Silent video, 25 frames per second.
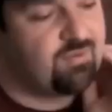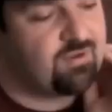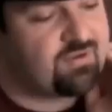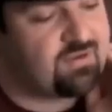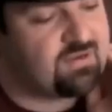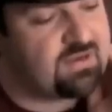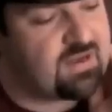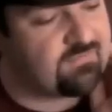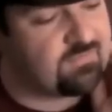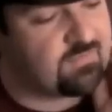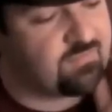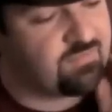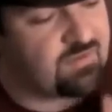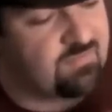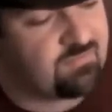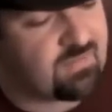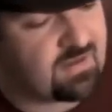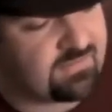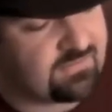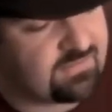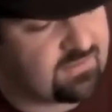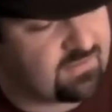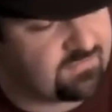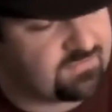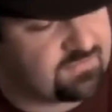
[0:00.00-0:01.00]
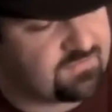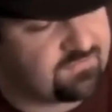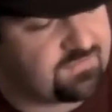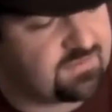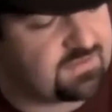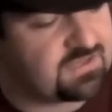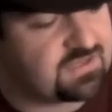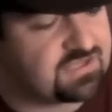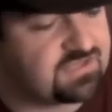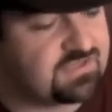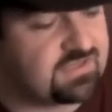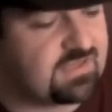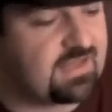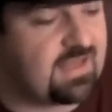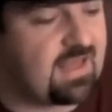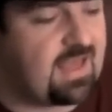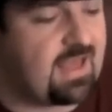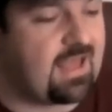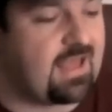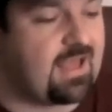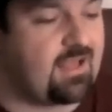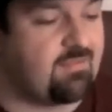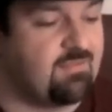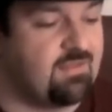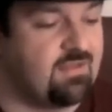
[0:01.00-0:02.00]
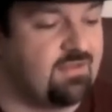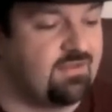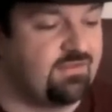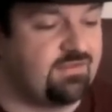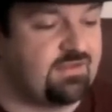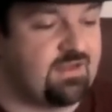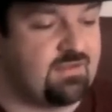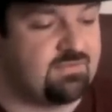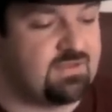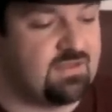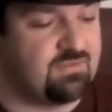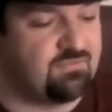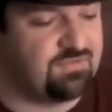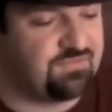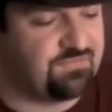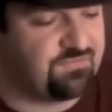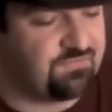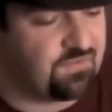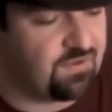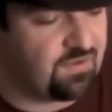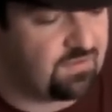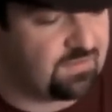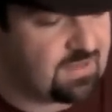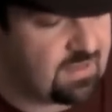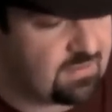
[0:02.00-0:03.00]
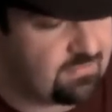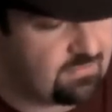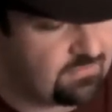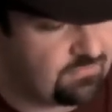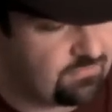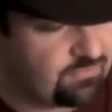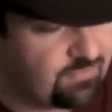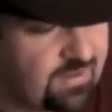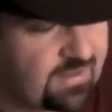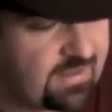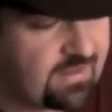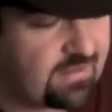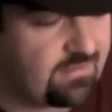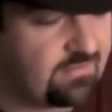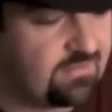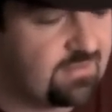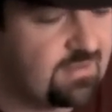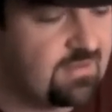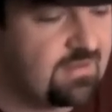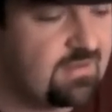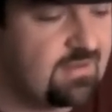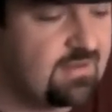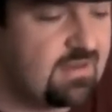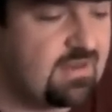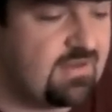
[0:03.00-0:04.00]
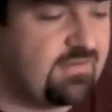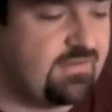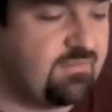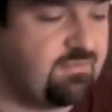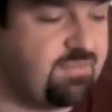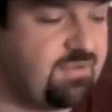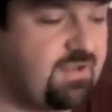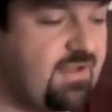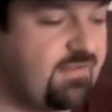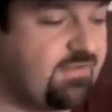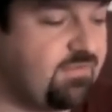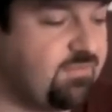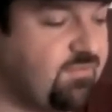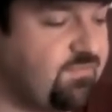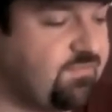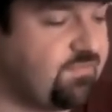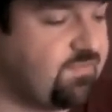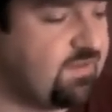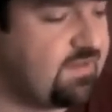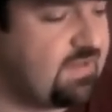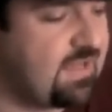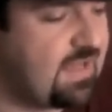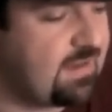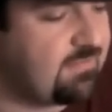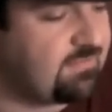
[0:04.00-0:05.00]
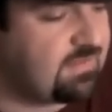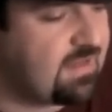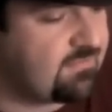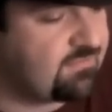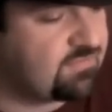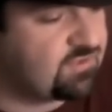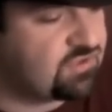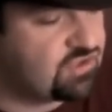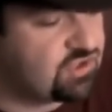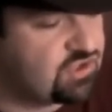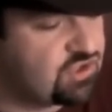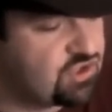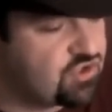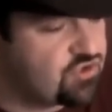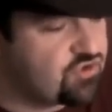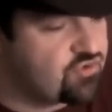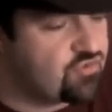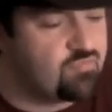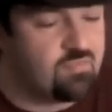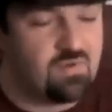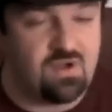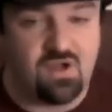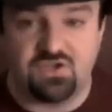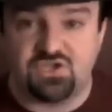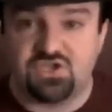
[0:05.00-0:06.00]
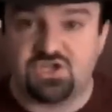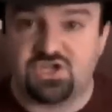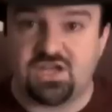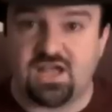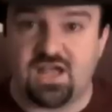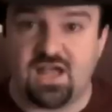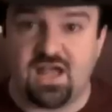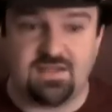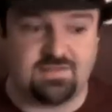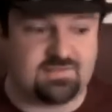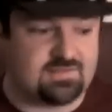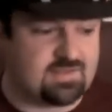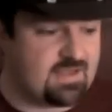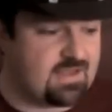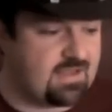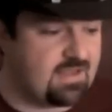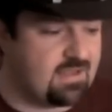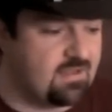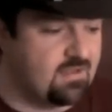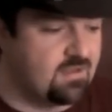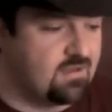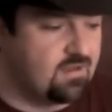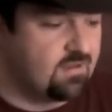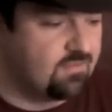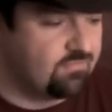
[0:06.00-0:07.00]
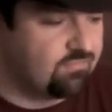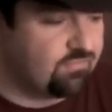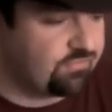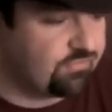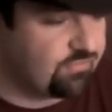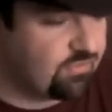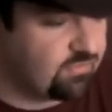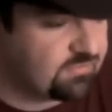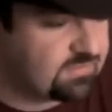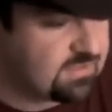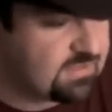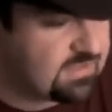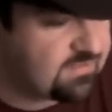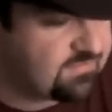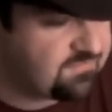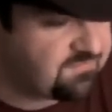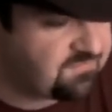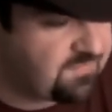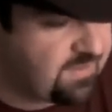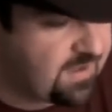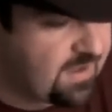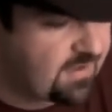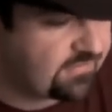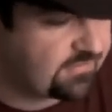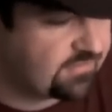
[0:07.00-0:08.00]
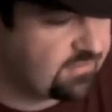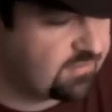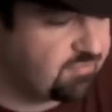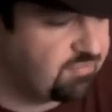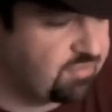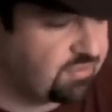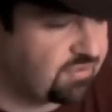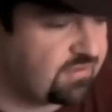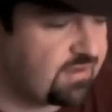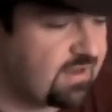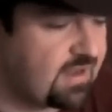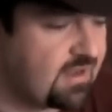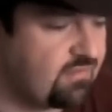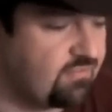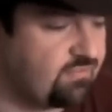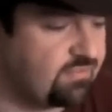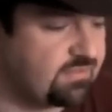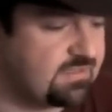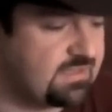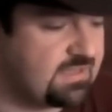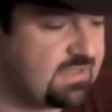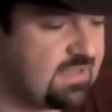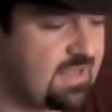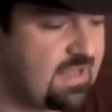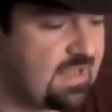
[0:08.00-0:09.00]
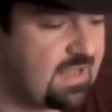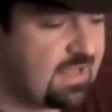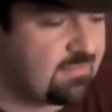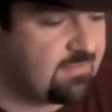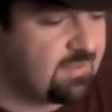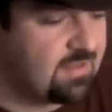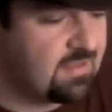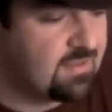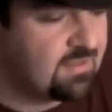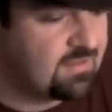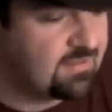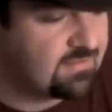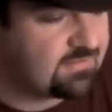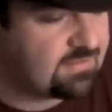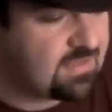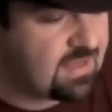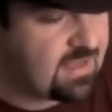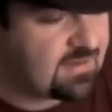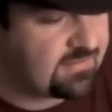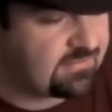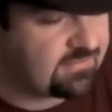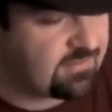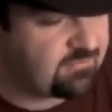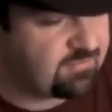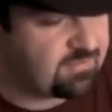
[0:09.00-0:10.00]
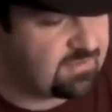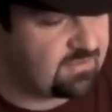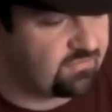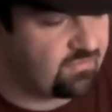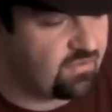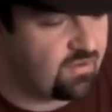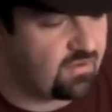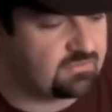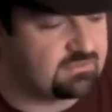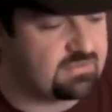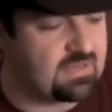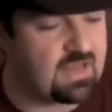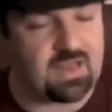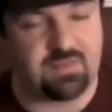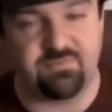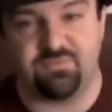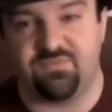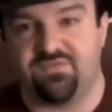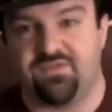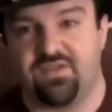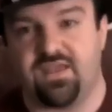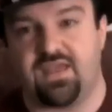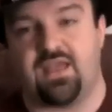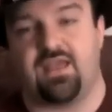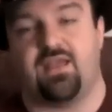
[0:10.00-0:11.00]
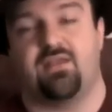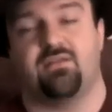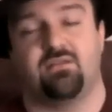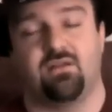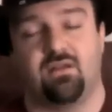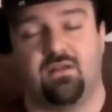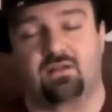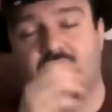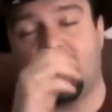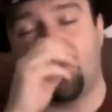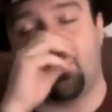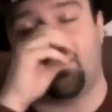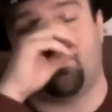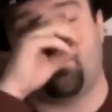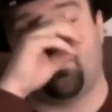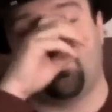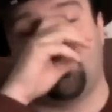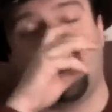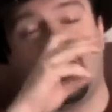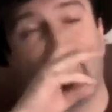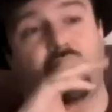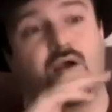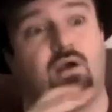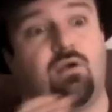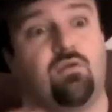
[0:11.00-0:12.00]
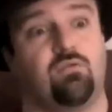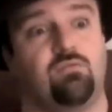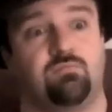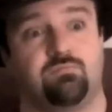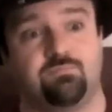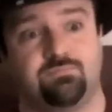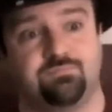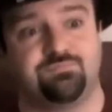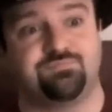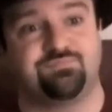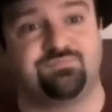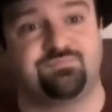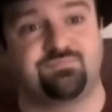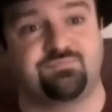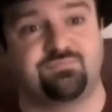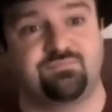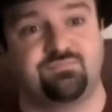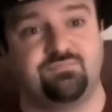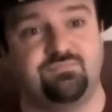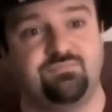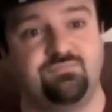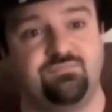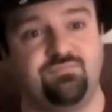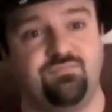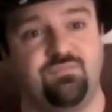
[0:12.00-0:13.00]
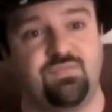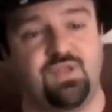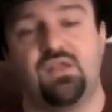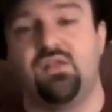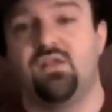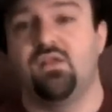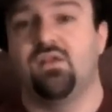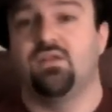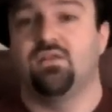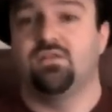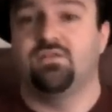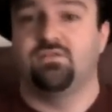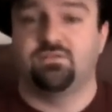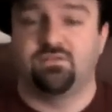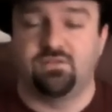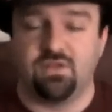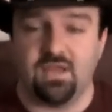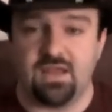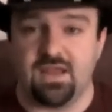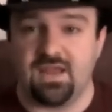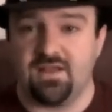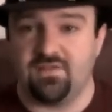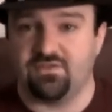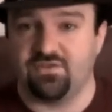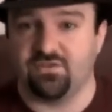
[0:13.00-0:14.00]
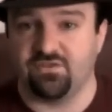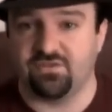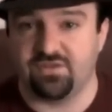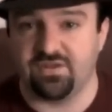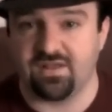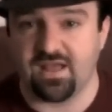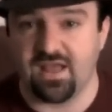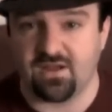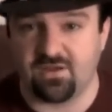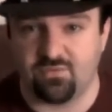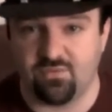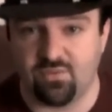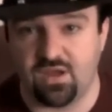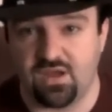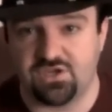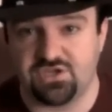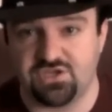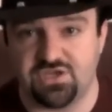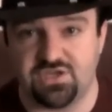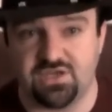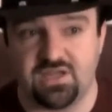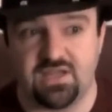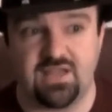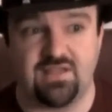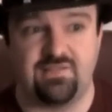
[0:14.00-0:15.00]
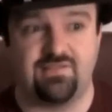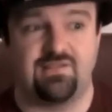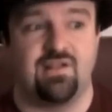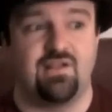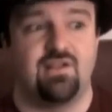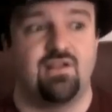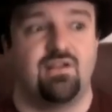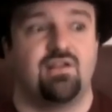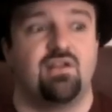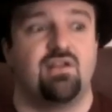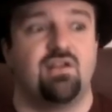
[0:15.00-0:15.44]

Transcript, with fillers: but could never bring myself to finish the game. Same thing with Fallout as well. Is it possible for a game to have too much content, resulting in faster burnout with the game? Thanks, I've been a long time fan. All right, so the answer to that question is